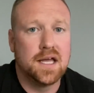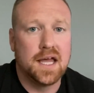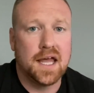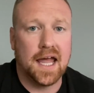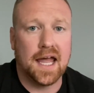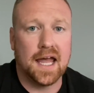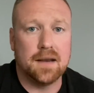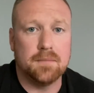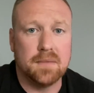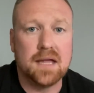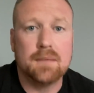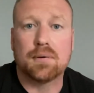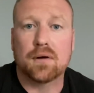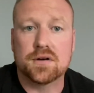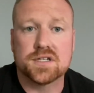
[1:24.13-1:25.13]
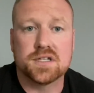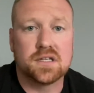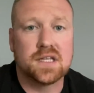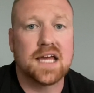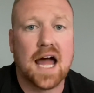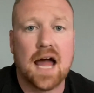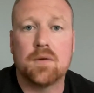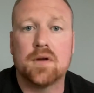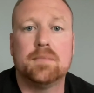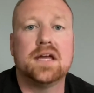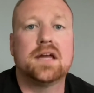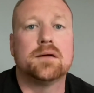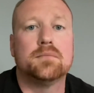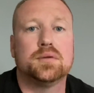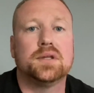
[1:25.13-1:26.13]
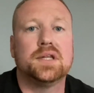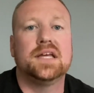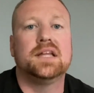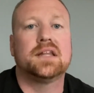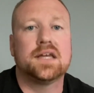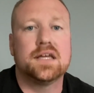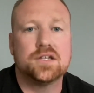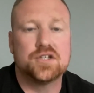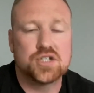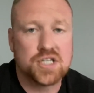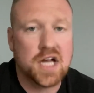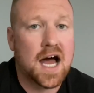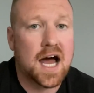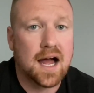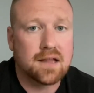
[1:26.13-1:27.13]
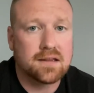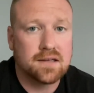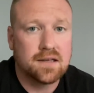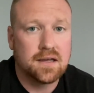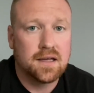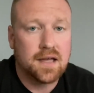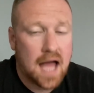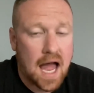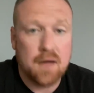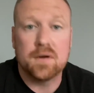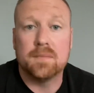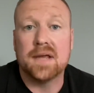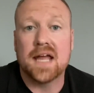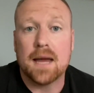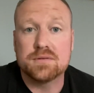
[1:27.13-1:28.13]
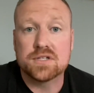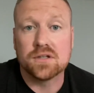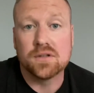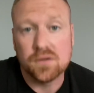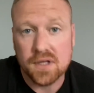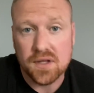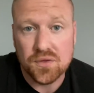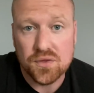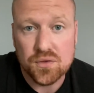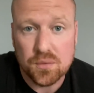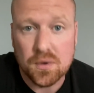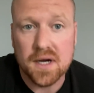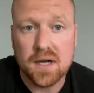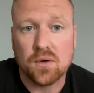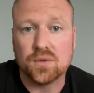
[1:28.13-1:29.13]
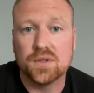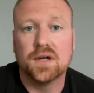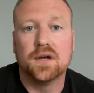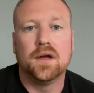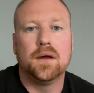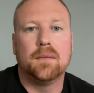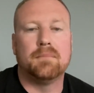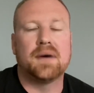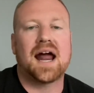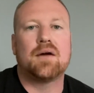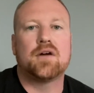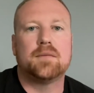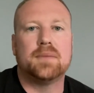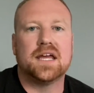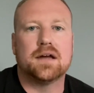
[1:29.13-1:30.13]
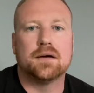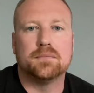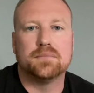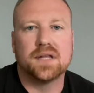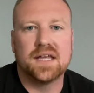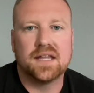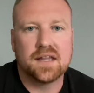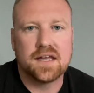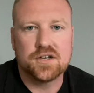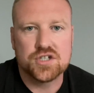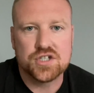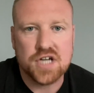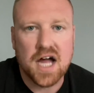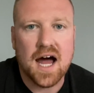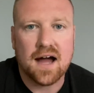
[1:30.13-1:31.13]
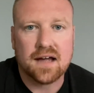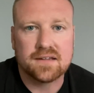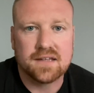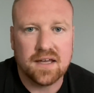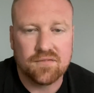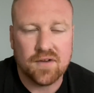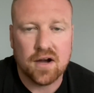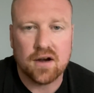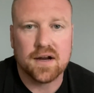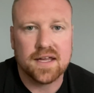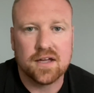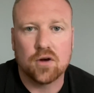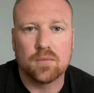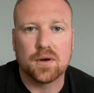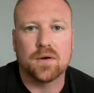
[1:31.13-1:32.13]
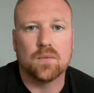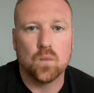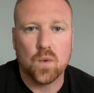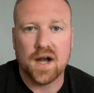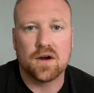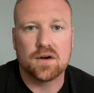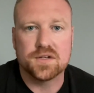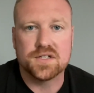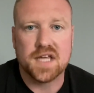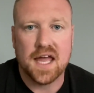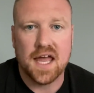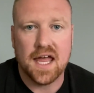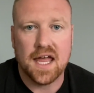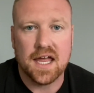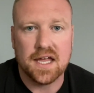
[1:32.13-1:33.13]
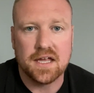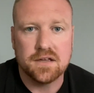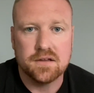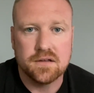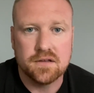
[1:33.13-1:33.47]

And me personally, I would be completely shocked. I would be absolutely thrilled, but I would be completely shocked if Arik Gilbert wears a